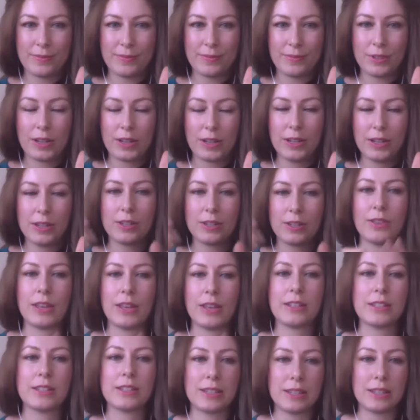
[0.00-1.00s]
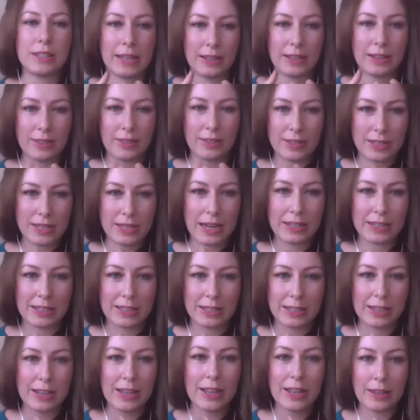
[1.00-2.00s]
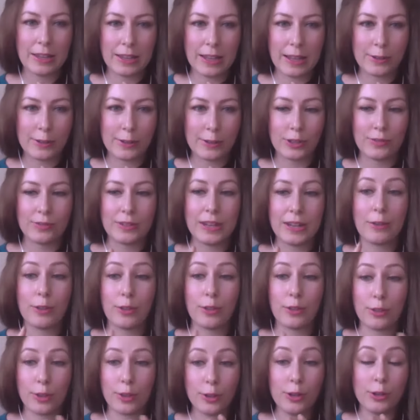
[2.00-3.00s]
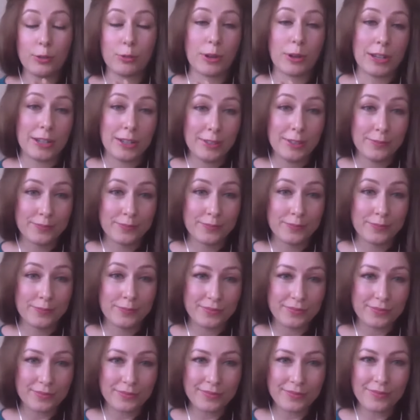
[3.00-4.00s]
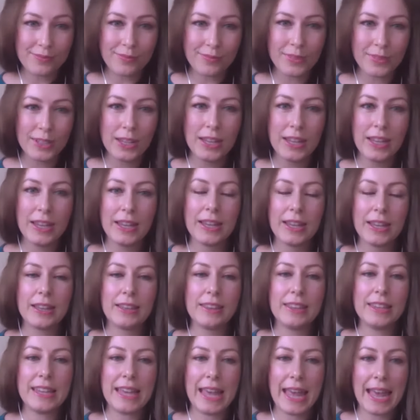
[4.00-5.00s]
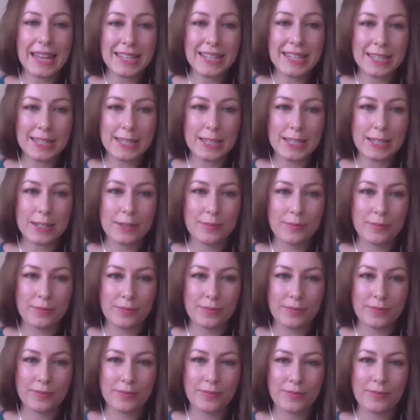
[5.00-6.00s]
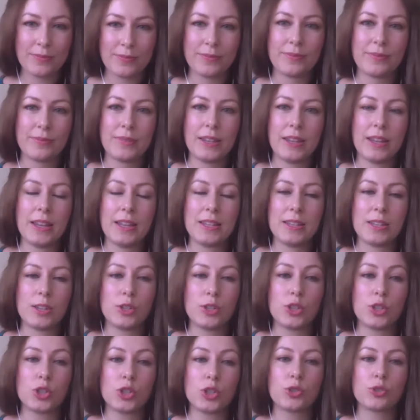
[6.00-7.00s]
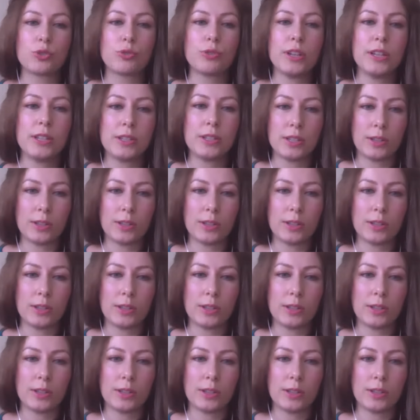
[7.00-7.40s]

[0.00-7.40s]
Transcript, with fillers: right? So that's like the second letter. Now the third one, the S is street